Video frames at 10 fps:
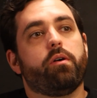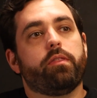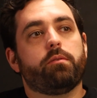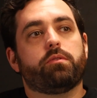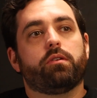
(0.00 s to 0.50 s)

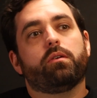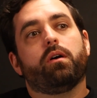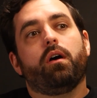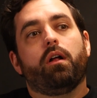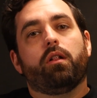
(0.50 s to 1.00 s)
want them to
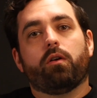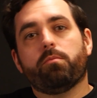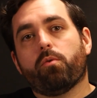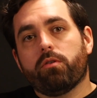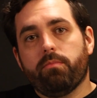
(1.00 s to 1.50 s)
learn
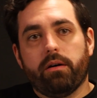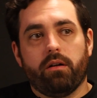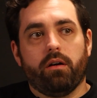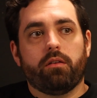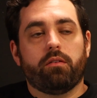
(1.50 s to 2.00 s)
more about
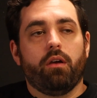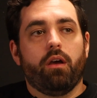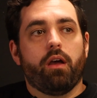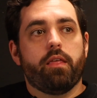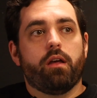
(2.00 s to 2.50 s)
us,
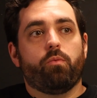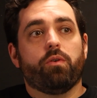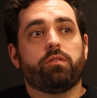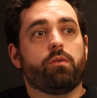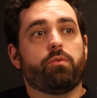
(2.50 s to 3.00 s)
and then
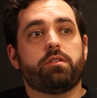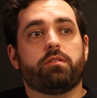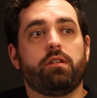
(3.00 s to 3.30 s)
once they reach